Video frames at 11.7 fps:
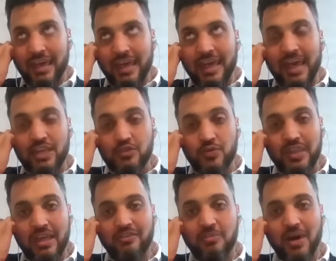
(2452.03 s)
engage
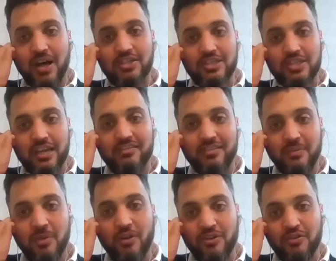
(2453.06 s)
with as much as
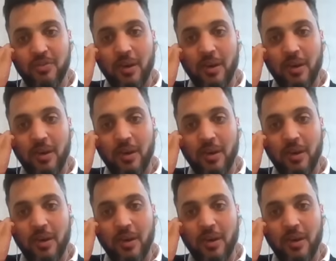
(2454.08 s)
some others.